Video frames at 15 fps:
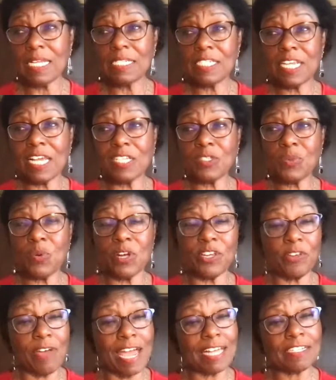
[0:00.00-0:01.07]
test where
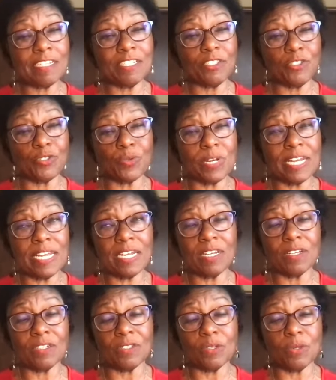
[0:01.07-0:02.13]
you actually drink
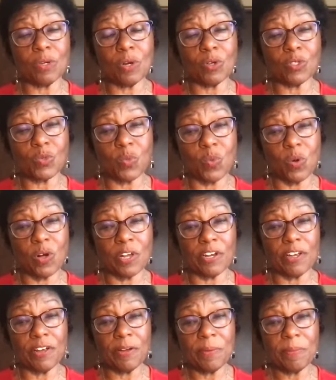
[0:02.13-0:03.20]
glucose
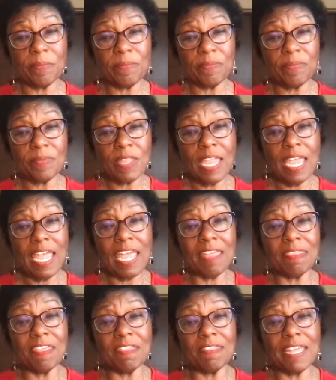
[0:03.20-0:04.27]
water, and
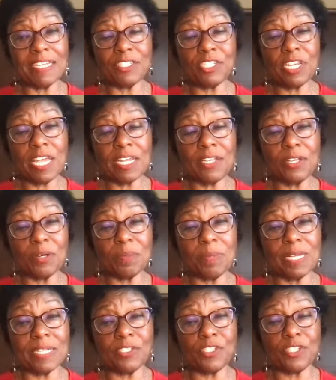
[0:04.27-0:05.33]
then they check your
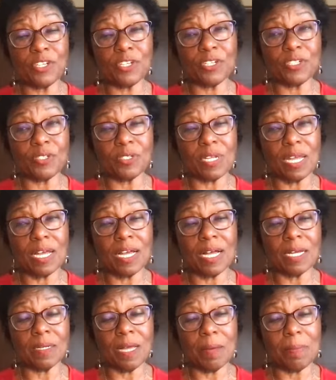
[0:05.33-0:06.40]
blood sugar
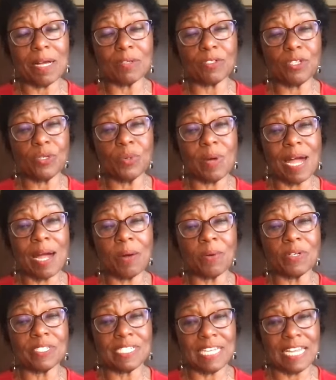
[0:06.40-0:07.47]
about 2
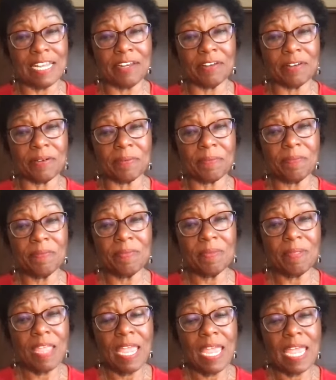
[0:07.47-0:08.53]
hours later.
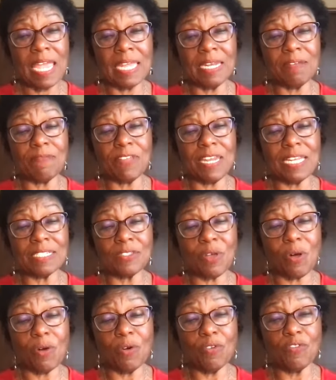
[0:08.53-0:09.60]
And if it is
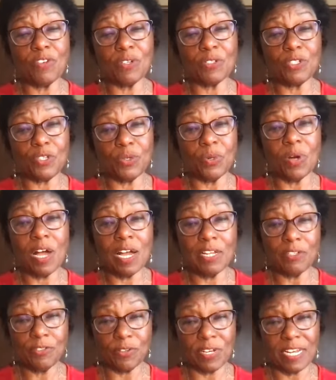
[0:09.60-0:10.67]
over
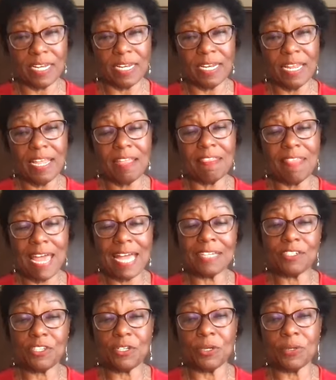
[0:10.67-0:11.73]
200, that
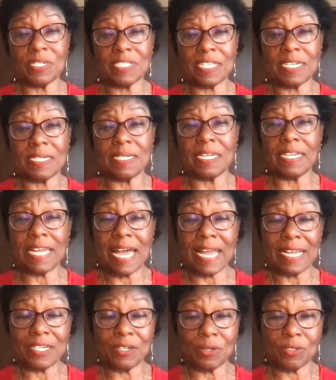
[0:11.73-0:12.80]
too is a
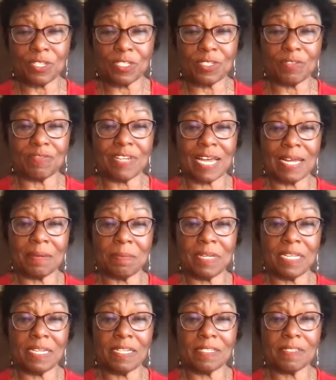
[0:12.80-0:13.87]
diagnosis of
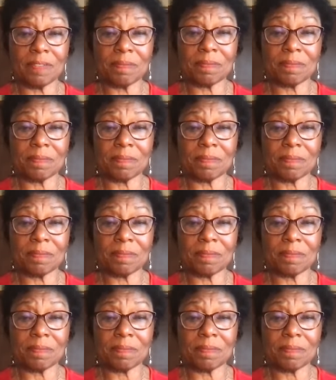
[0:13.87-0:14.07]
diabetes.